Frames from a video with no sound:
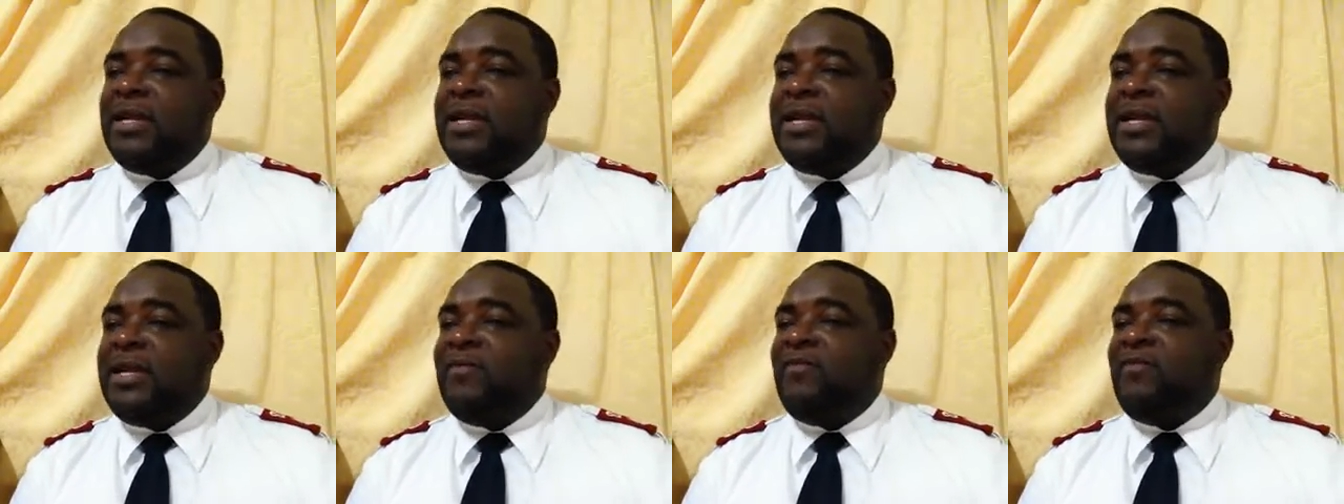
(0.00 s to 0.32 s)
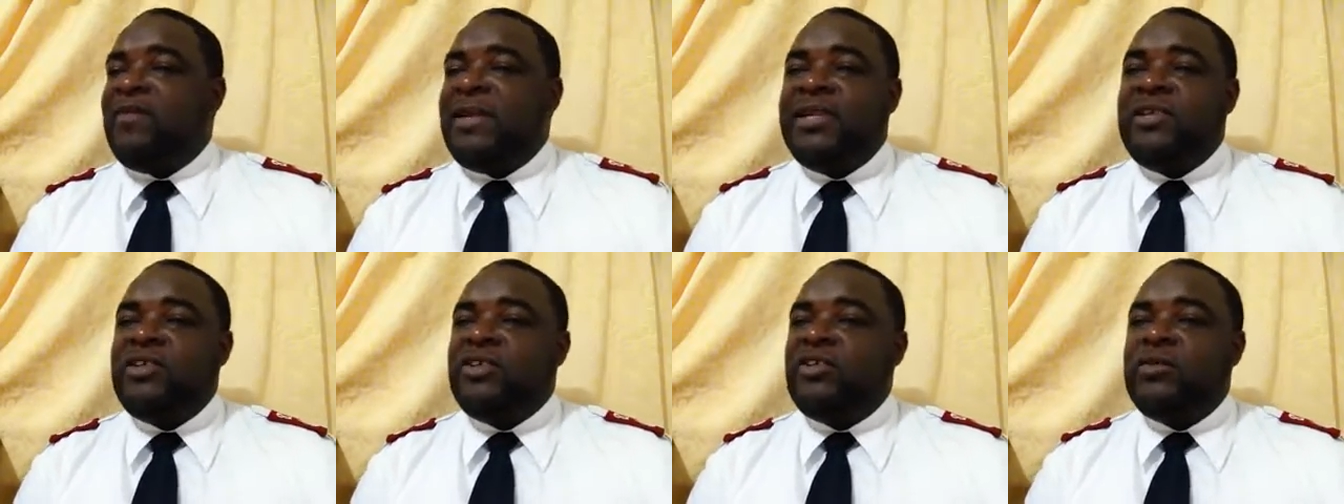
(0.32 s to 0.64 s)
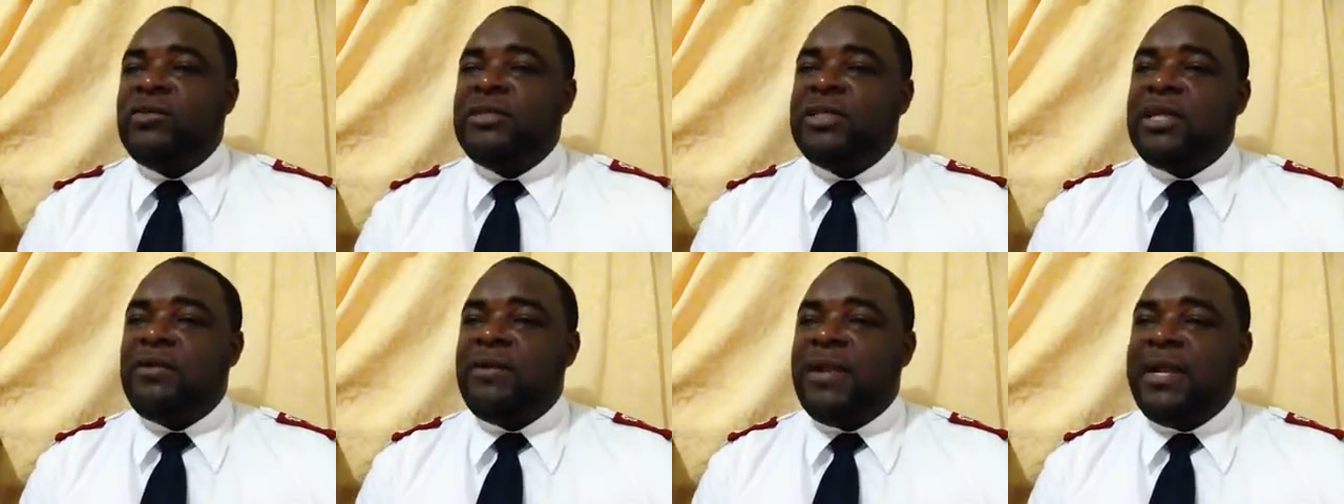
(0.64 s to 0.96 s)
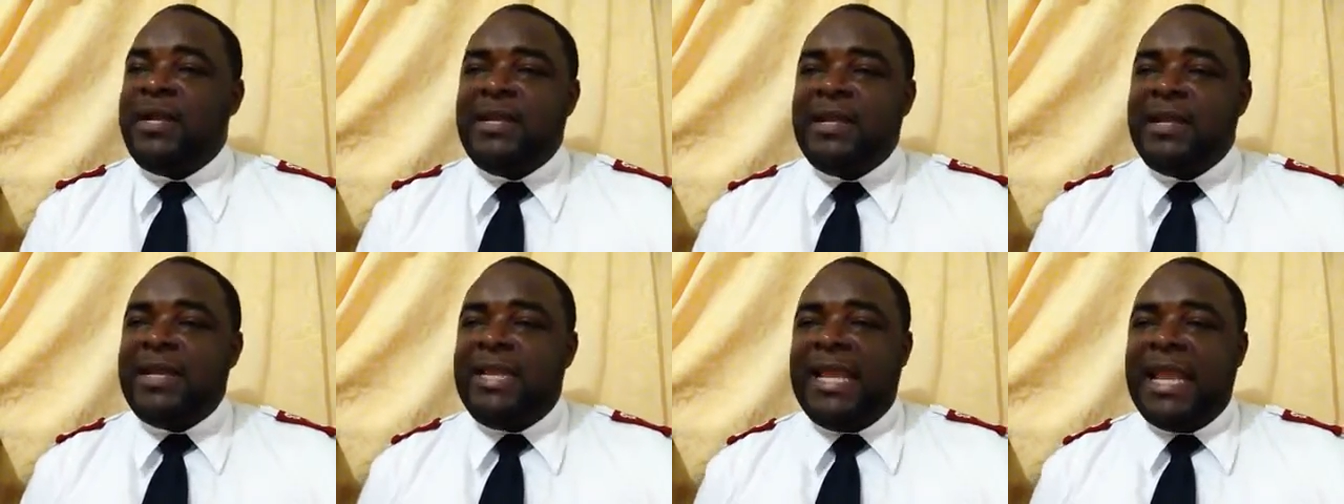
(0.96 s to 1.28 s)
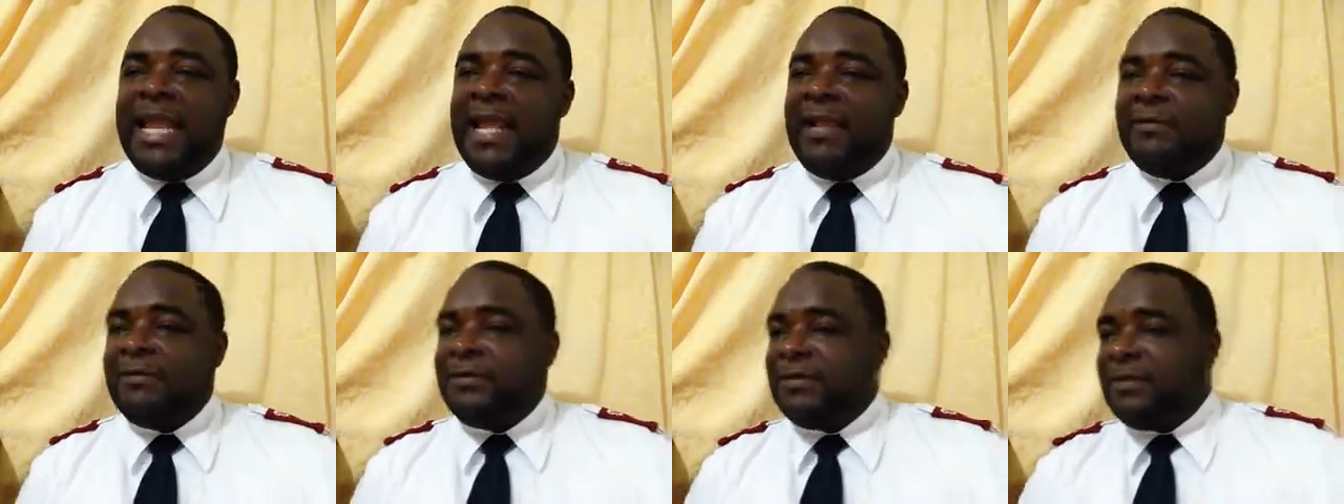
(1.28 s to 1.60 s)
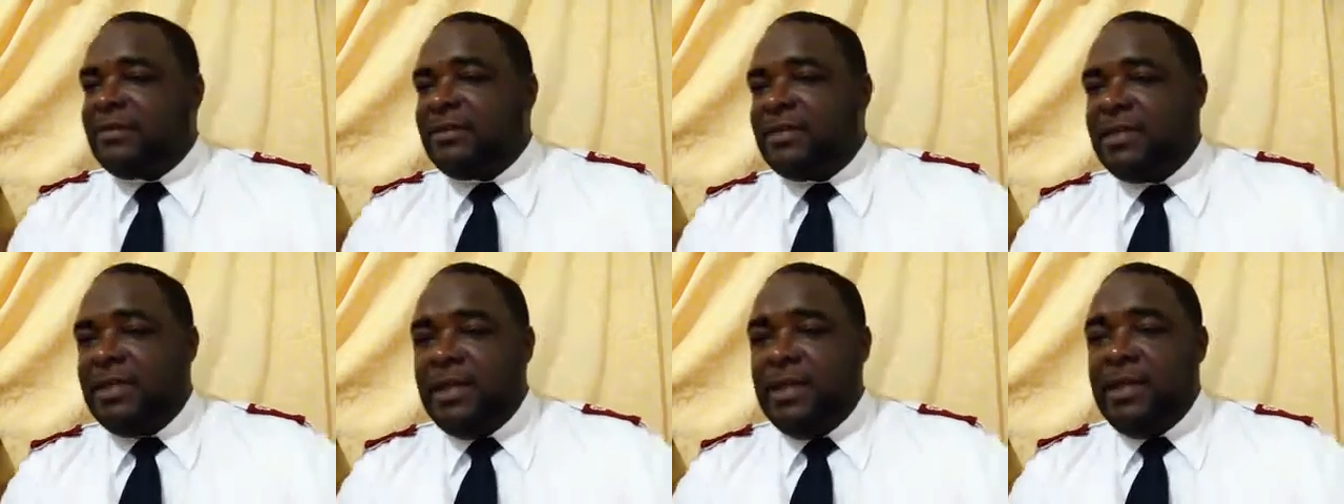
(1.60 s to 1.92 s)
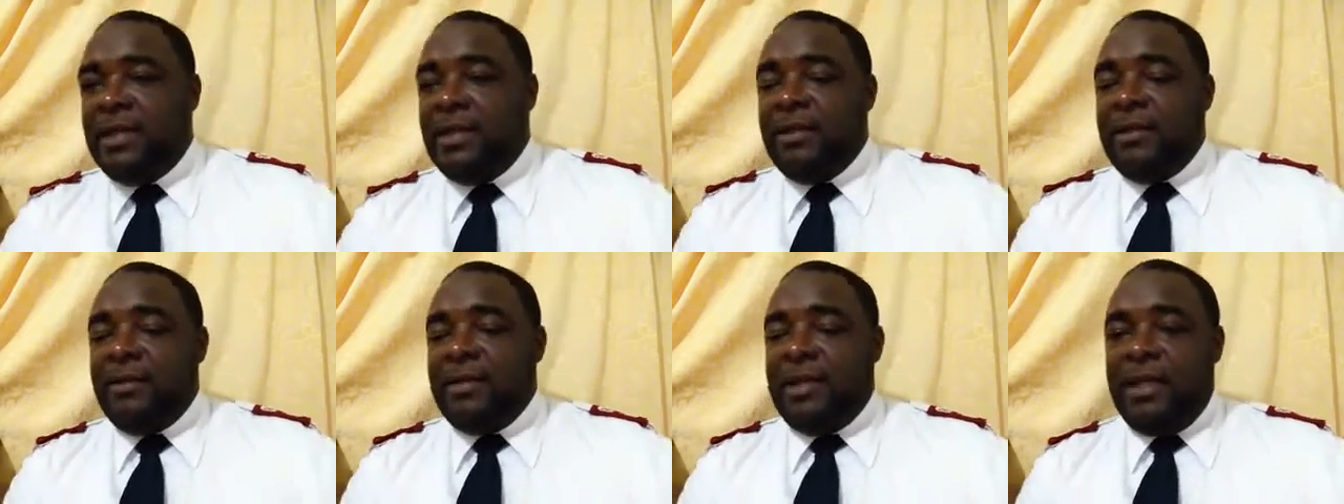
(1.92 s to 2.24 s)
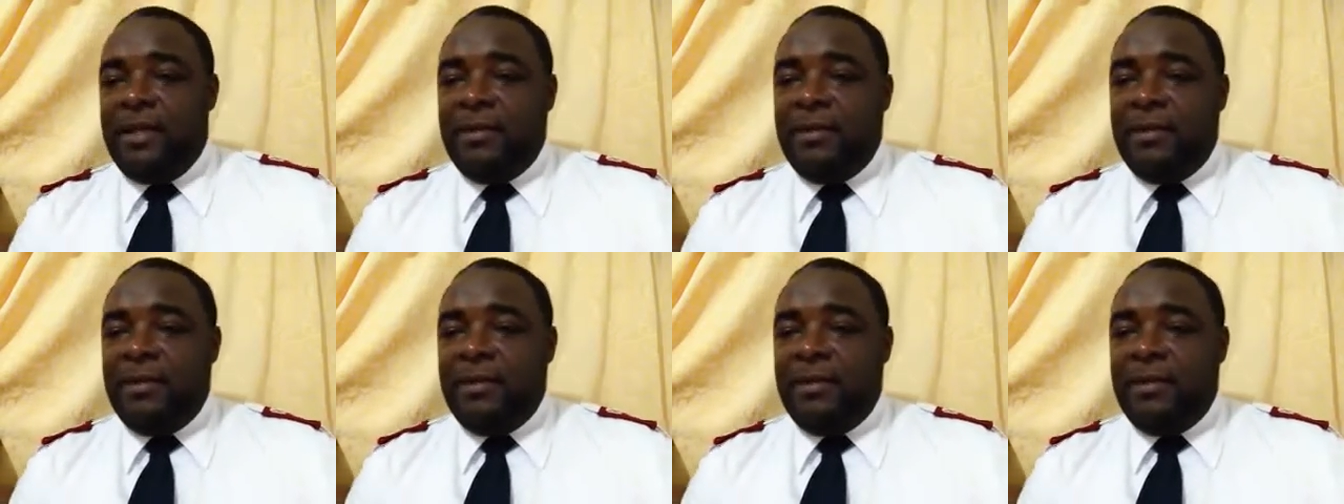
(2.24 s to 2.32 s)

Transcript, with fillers: when you overexert yourself,